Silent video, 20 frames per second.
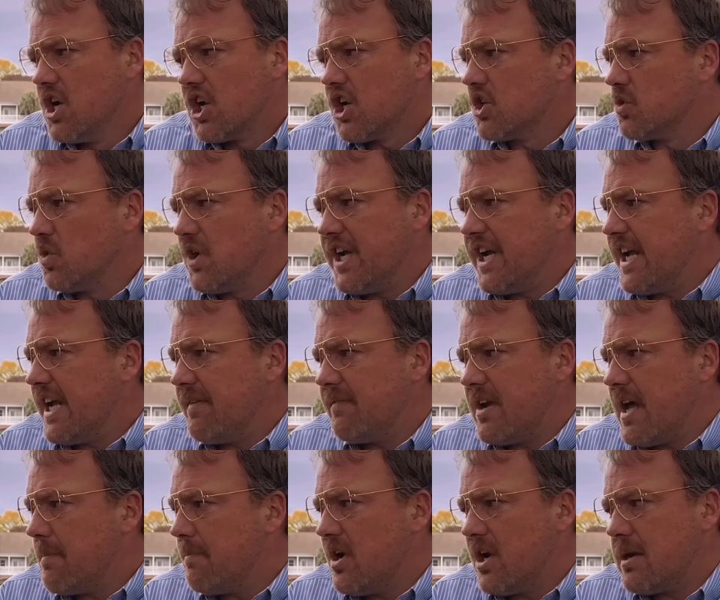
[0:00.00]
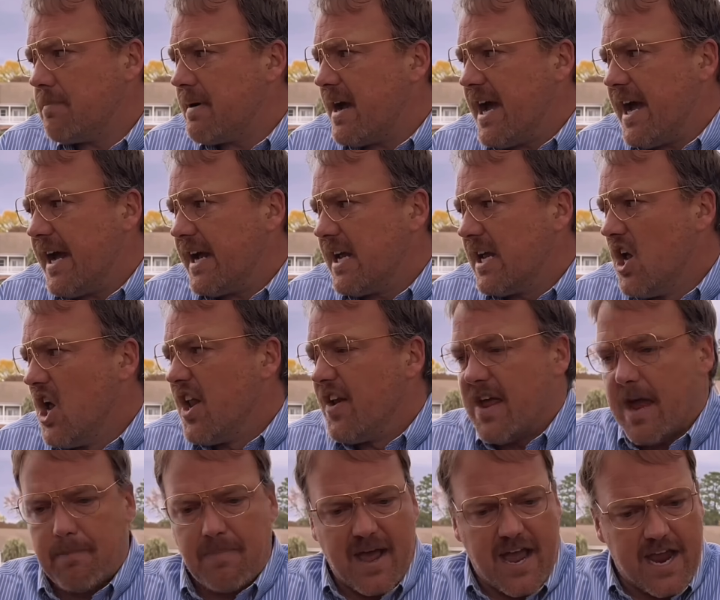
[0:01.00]
Because we ain't giving that money back.
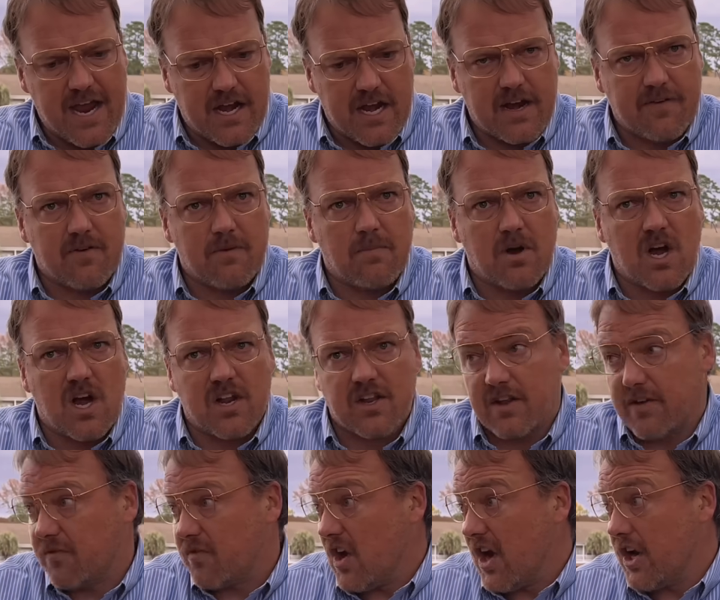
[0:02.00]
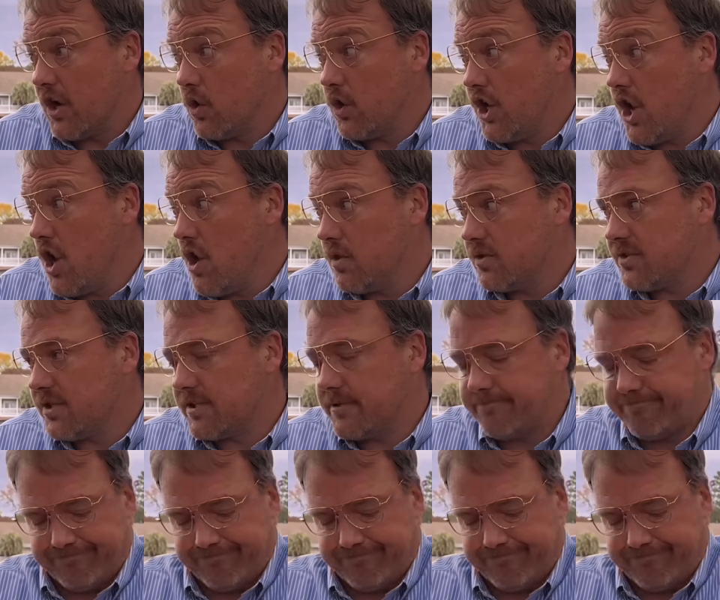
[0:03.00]
They pay it every month, and if they don't use it,